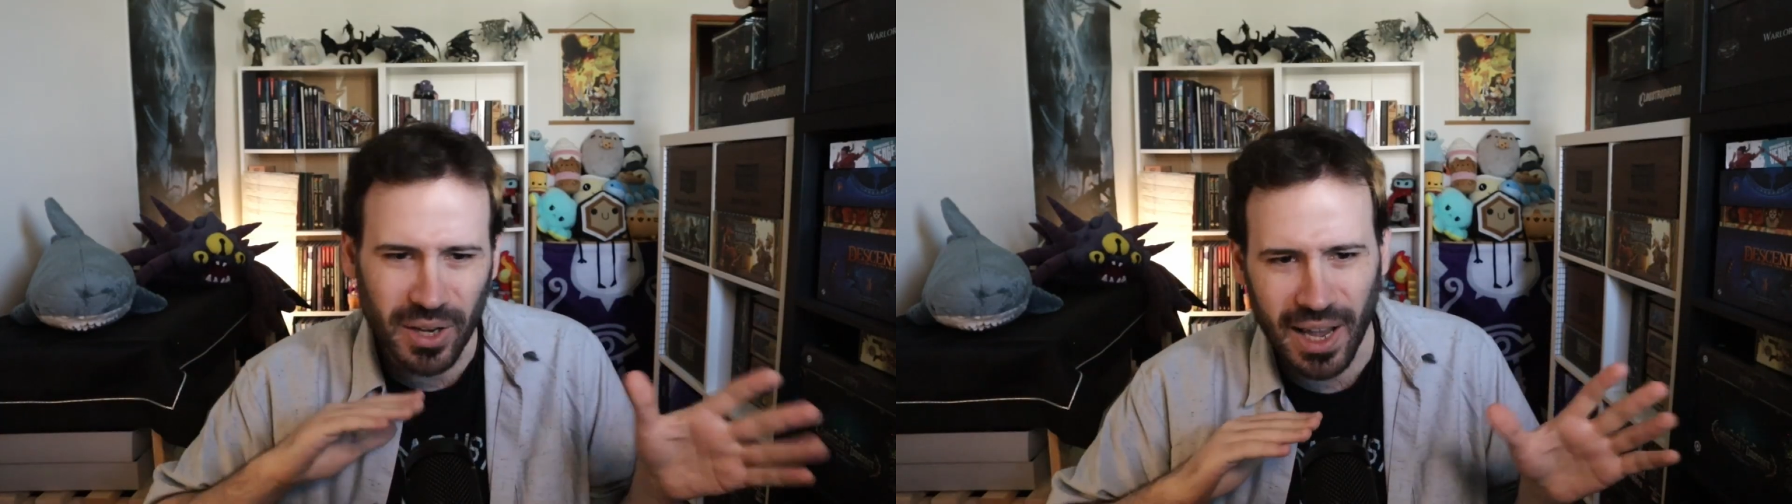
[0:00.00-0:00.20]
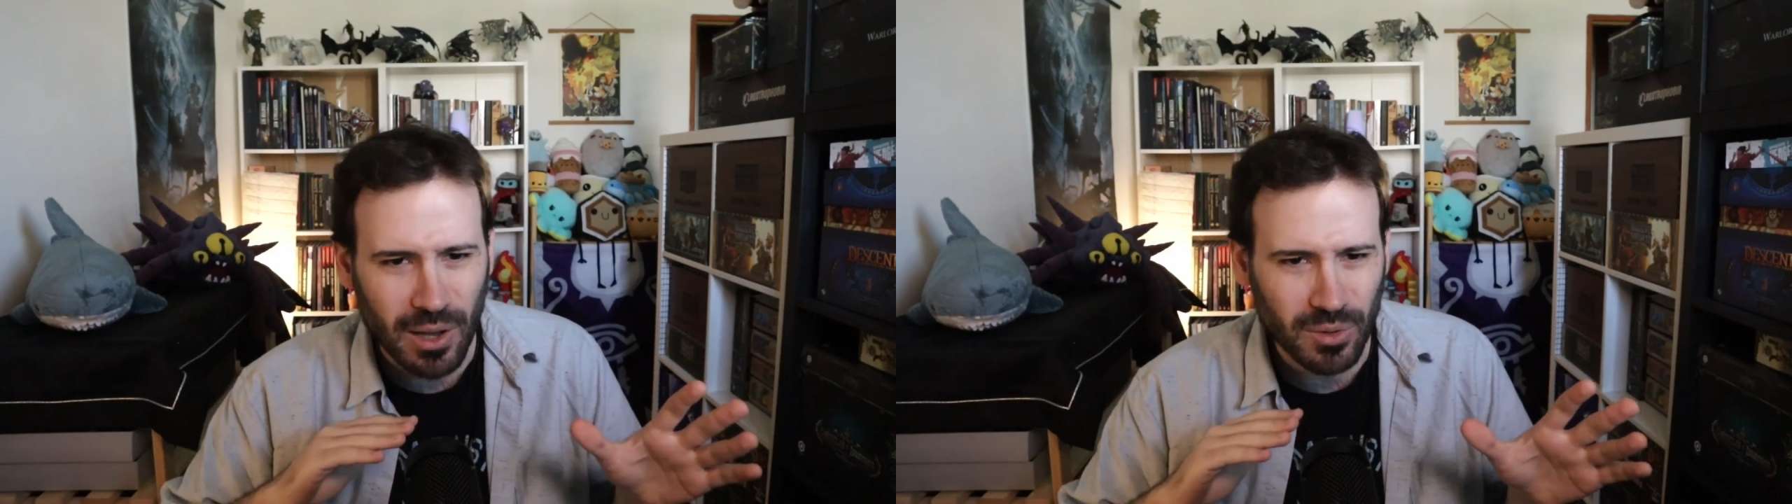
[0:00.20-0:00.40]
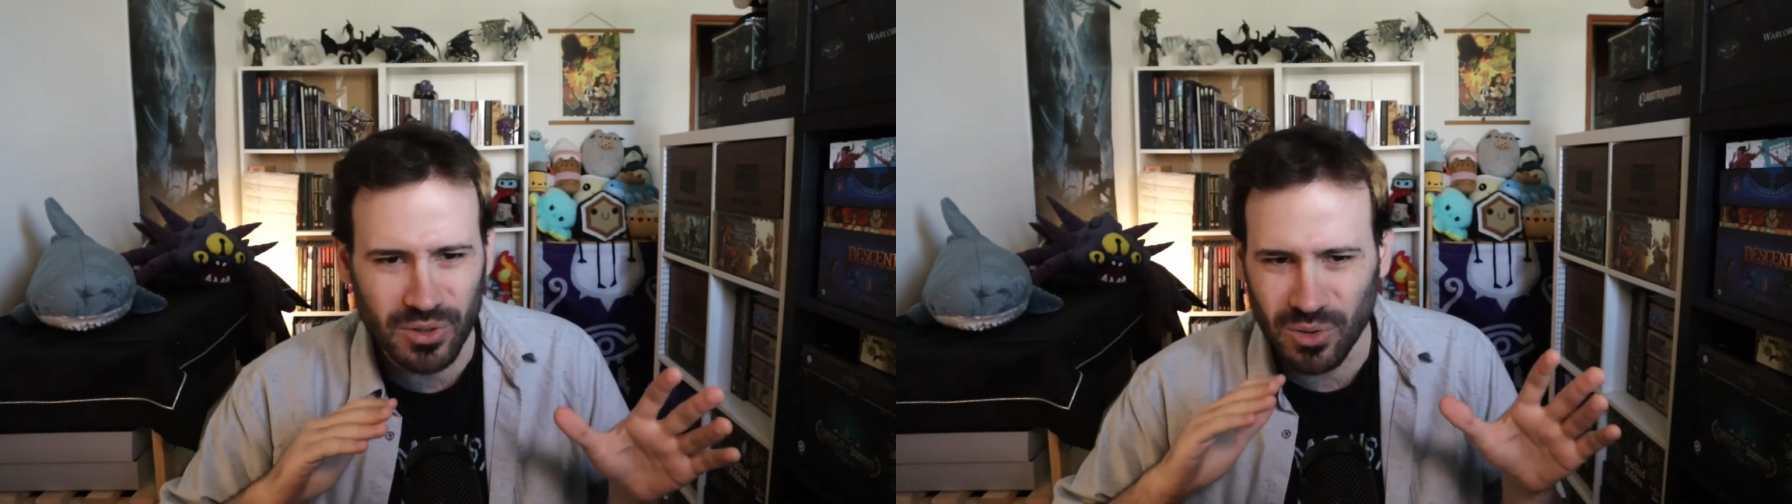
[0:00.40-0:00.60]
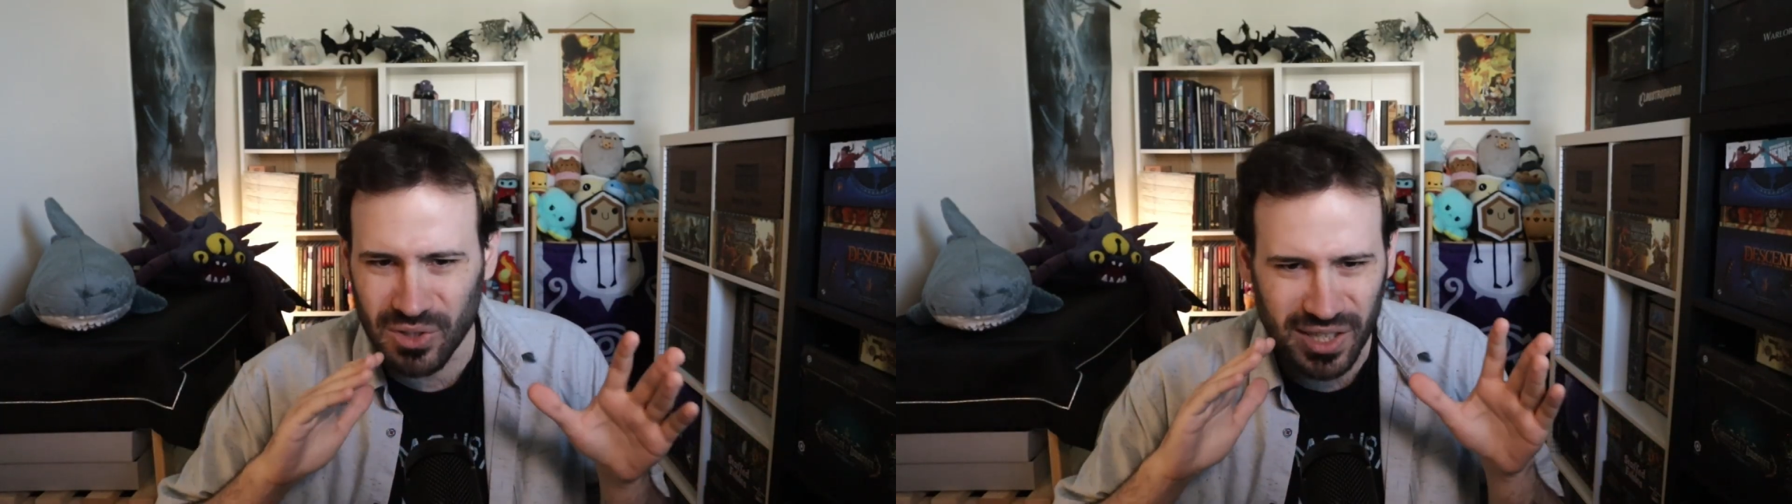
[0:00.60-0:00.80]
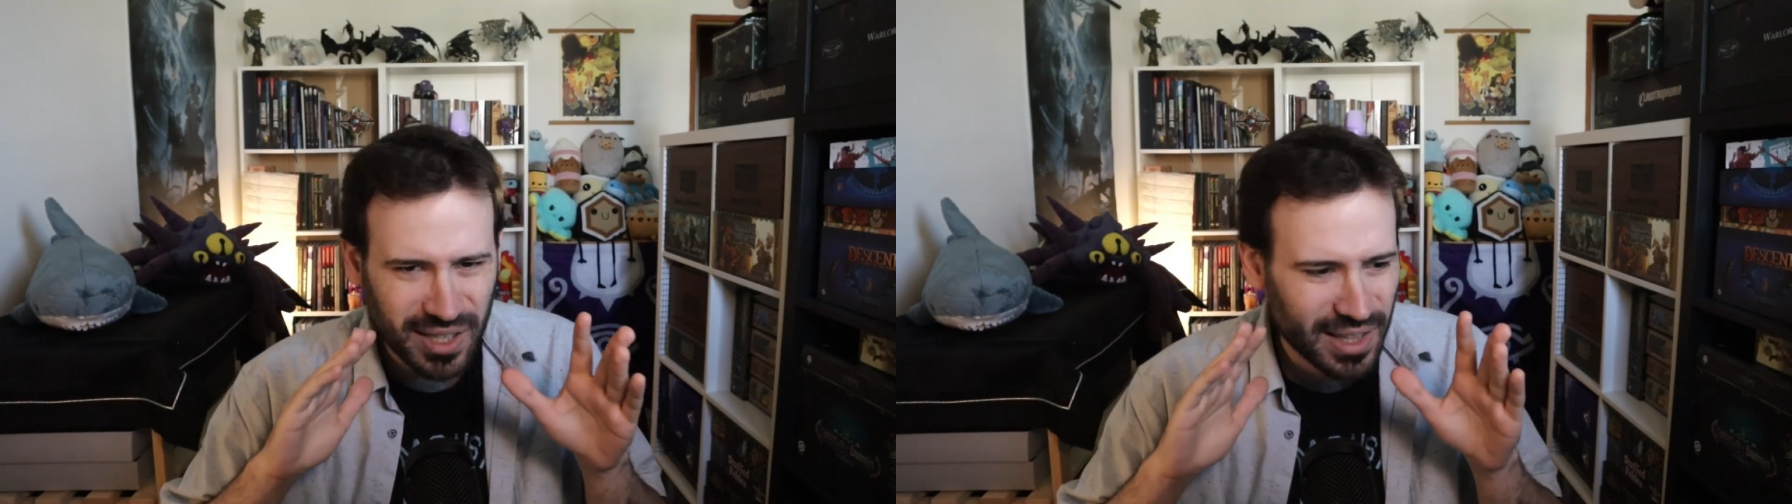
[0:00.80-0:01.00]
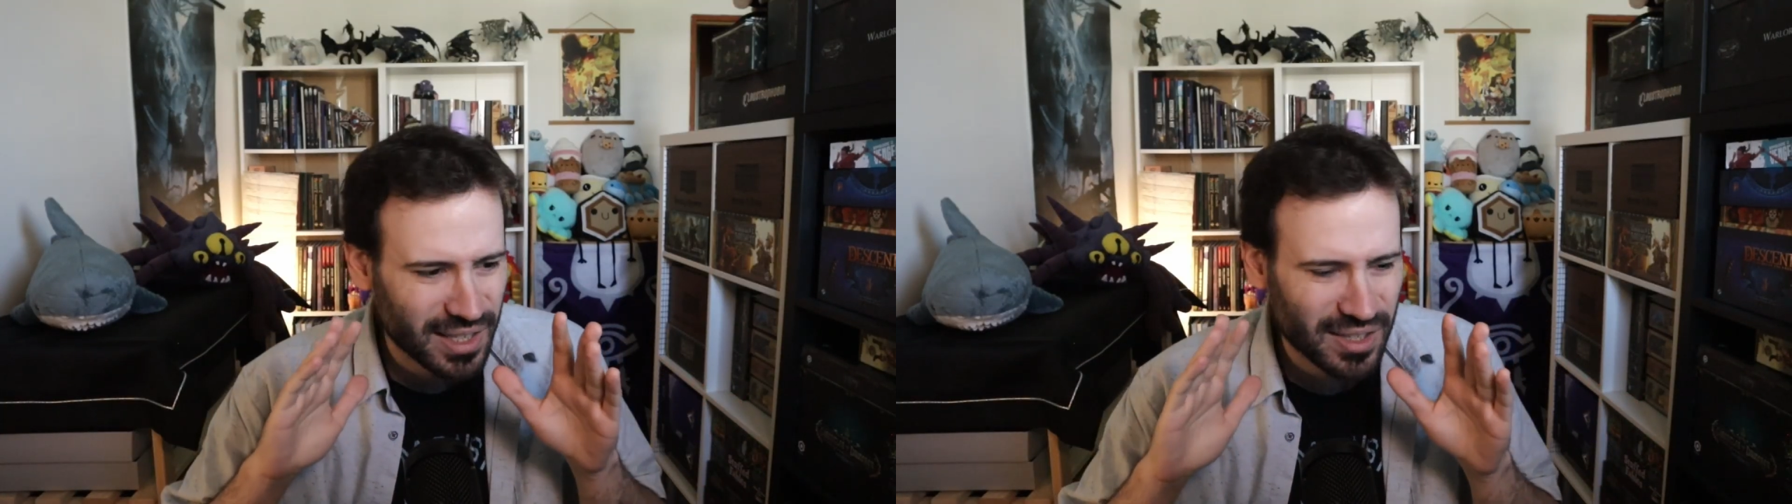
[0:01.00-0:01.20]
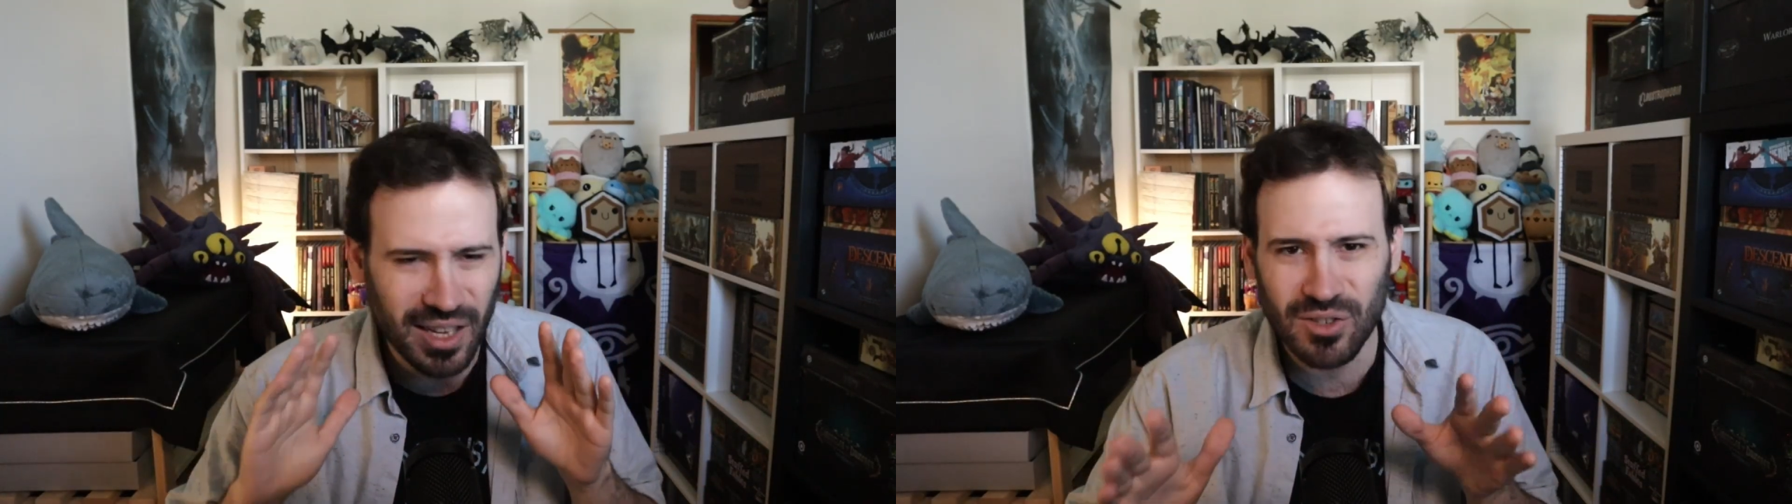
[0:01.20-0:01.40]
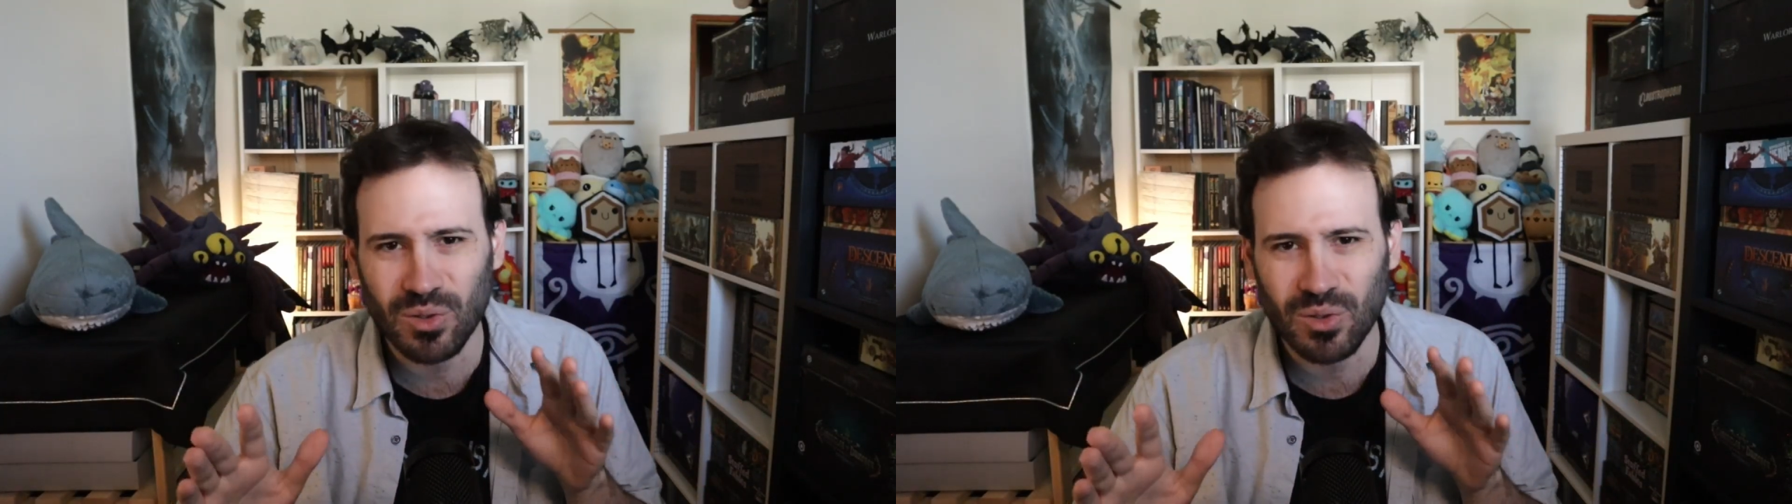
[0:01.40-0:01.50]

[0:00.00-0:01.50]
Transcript: encounter to just get the session